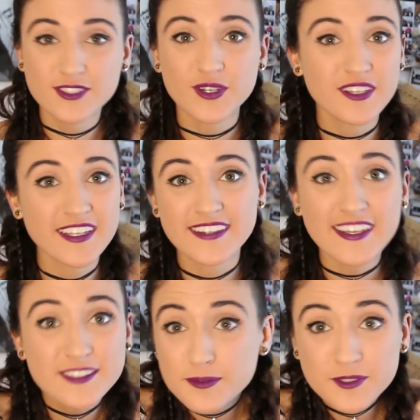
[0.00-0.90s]
So click
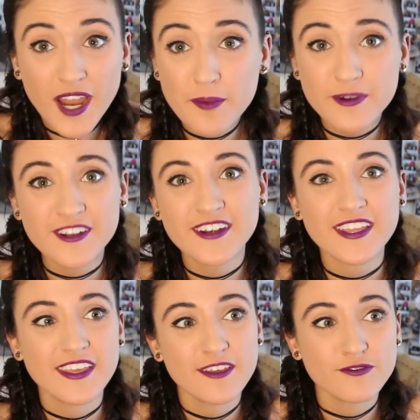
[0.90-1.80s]
that subscribe button
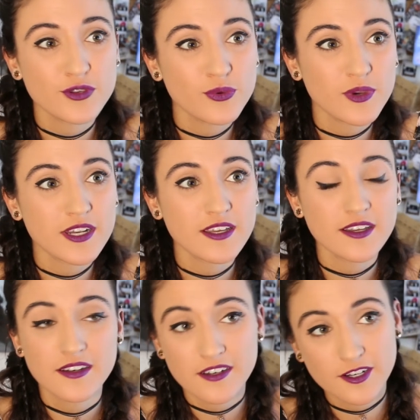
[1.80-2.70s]
if you want
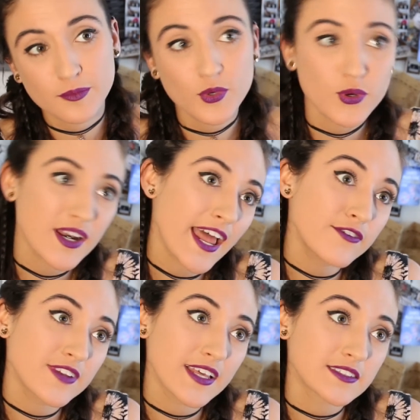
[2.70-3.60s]
to learn more
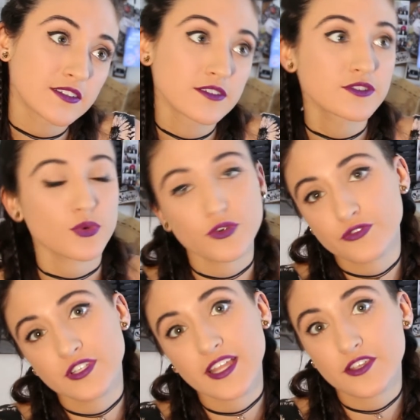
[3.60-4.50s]
life lessons or
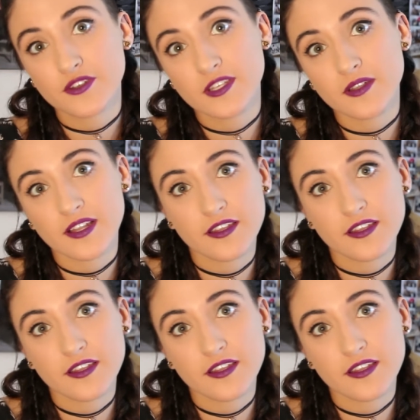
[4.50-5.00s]
feel like you need a